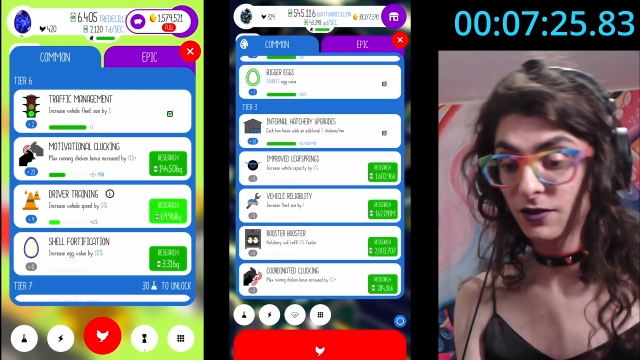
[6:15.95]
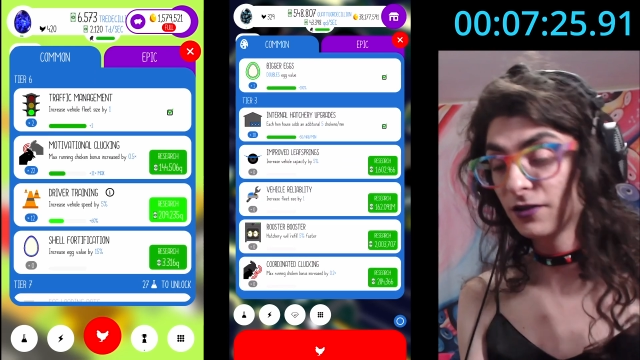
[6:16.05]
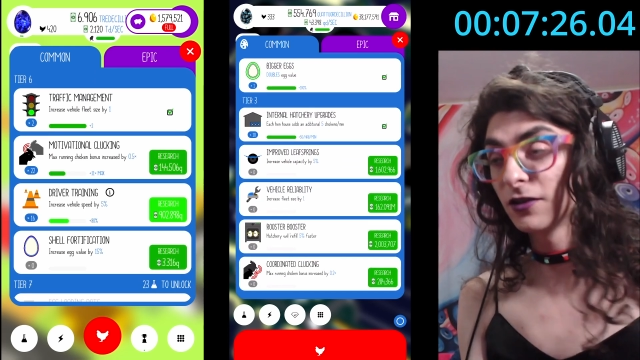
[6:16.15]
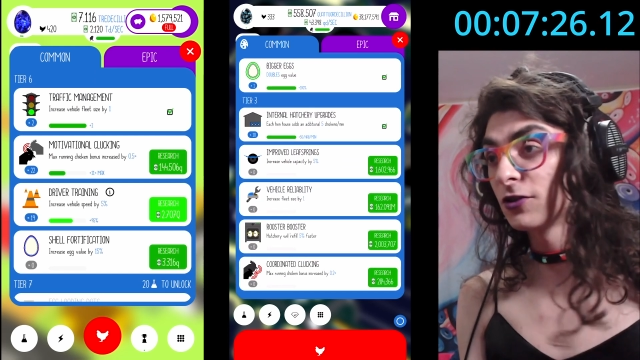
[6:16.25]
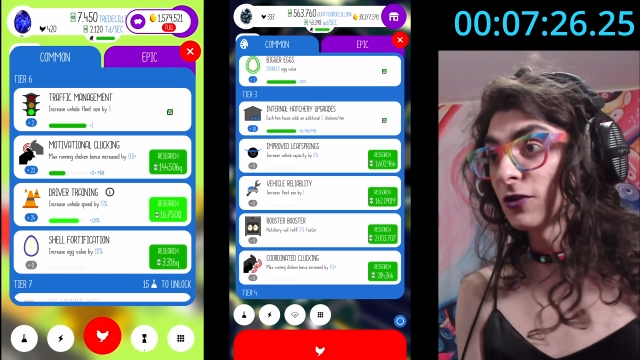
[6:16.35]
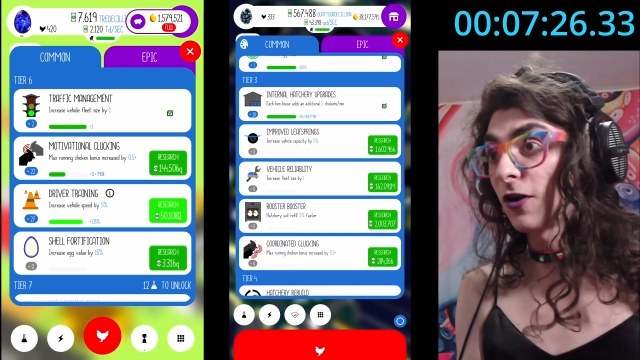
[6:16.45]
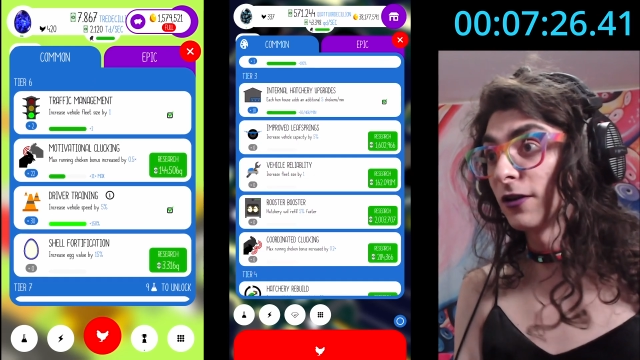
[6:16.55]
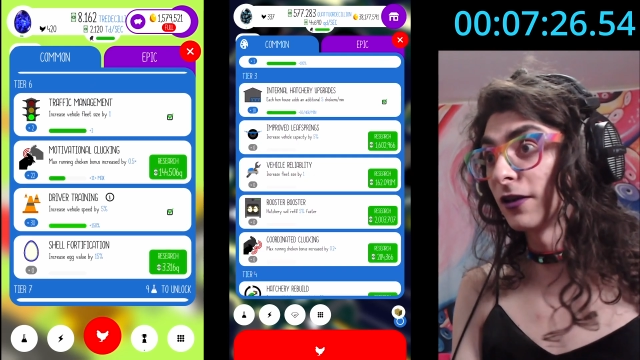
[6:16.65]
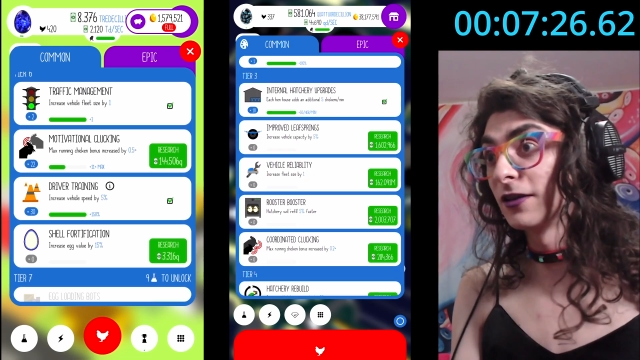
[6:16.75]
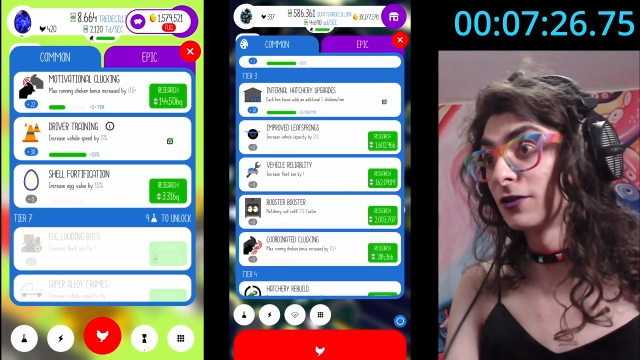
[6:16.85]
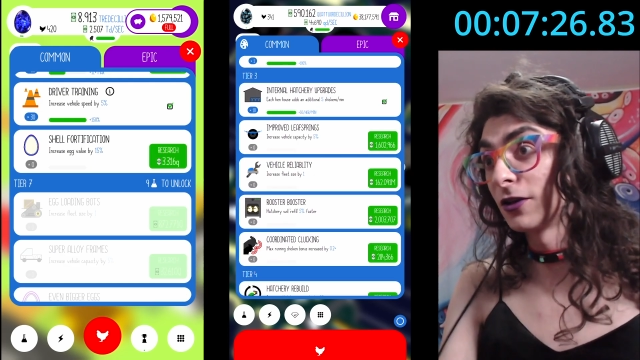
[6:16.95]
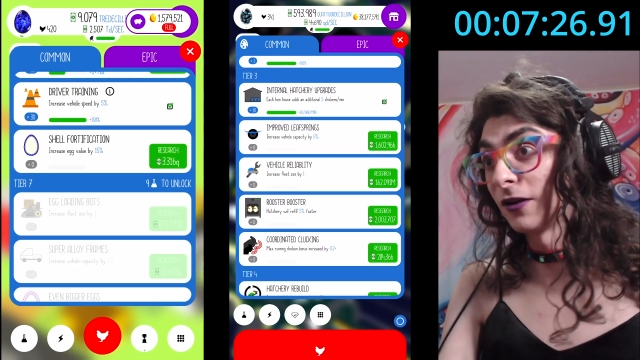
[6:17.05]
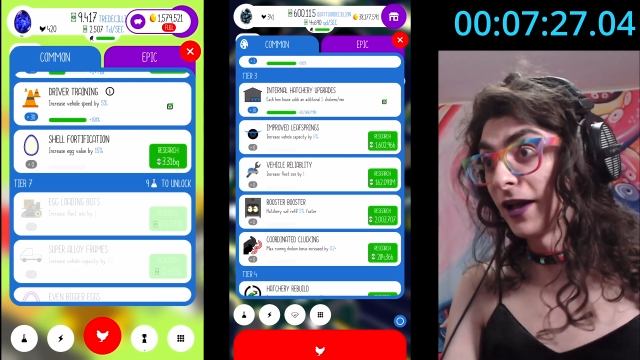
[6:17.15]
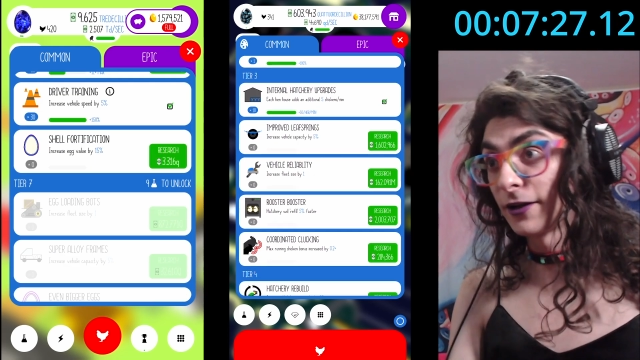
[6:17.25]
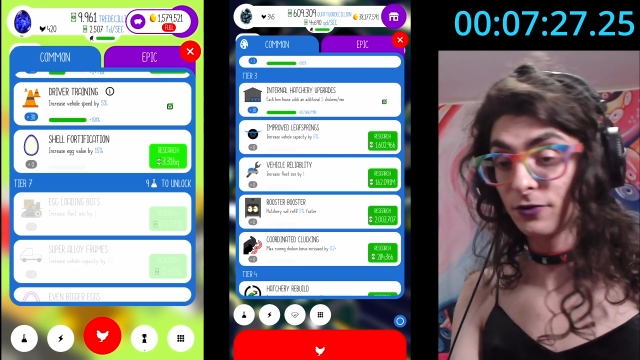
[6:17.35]
it's just called internal
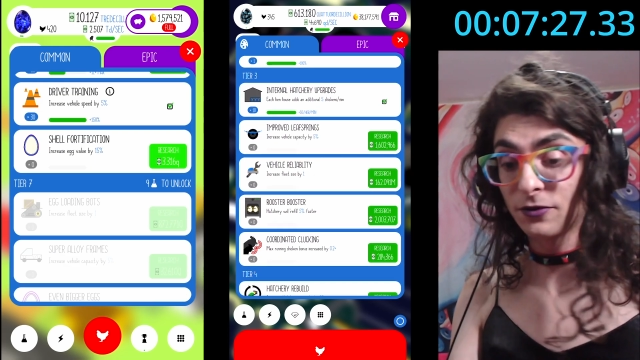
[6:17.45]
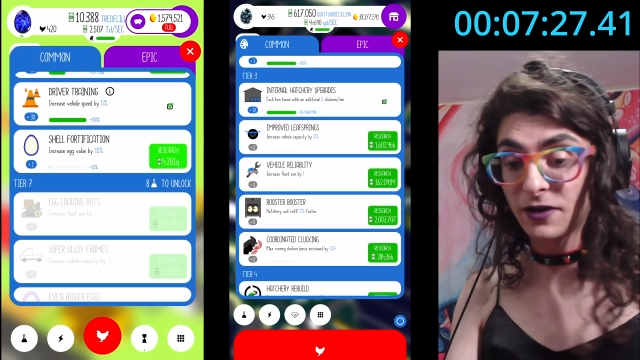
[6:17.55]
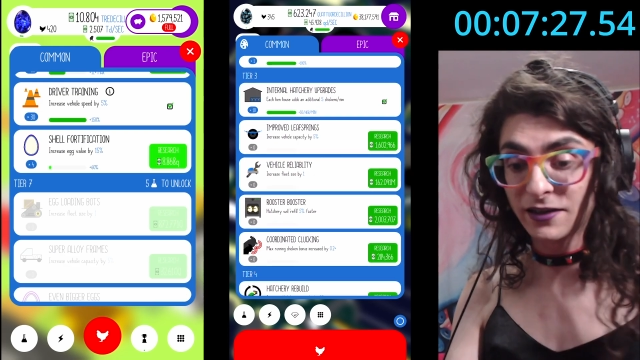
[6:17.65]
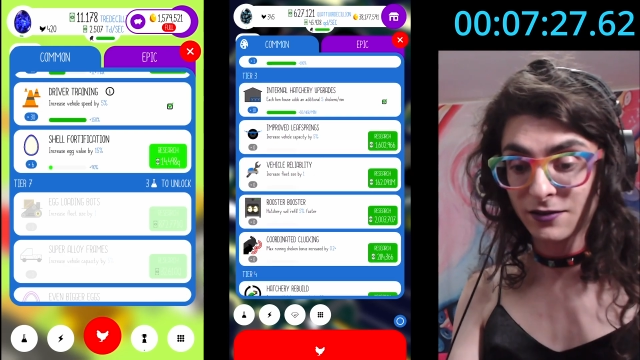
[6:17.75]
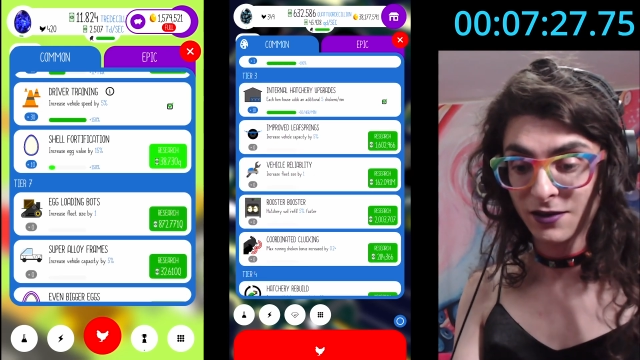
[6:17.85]
hatchery rate.